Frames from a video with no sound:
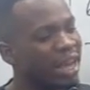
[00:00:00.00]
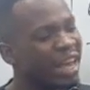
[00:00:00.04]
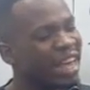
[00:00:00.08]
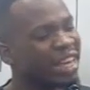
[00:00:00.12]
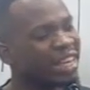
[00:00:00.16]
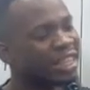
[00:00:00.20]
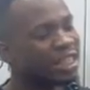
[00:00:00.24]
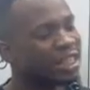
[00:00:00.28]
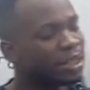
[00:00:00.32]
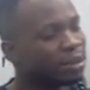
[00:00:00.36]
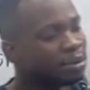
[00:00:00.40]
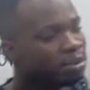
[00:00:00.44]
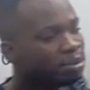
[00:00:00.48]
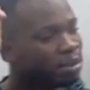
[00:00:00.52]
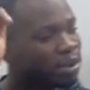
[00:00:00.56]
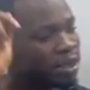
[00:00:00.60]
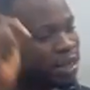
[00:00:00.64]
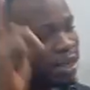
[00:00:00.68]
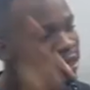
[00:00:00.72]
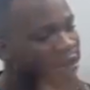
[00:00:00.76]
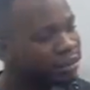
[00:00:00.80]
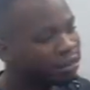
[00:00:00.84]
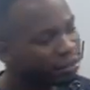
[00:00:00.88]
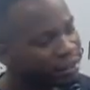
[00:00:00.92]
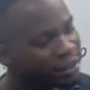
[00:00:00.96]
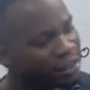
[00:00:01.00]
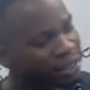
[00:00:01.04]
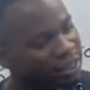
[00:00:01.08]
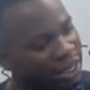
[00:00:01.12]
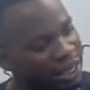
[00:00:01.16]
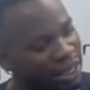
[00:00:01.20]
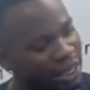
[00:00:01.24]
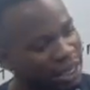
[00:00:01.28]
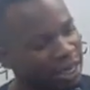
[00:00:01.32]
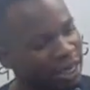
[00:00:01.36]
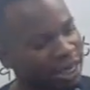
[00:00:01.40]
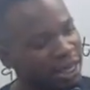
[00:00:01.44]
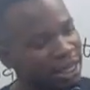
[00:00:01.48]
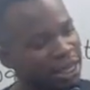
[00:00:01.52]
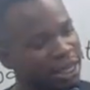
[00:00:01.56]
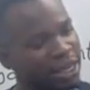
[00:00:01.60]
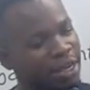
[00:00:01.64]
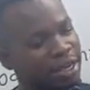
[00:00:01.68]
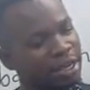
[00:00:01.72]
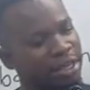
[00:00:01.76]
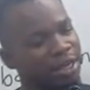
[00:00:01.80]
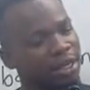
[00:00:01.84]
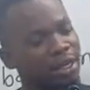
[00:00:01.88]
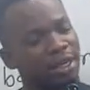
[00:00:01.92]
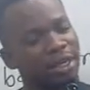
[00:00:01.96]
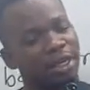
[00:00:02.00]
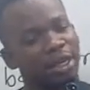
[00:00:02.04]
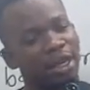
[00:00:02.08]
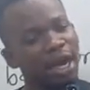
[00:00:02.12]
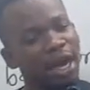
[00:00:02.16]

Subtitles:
explain risk clearly,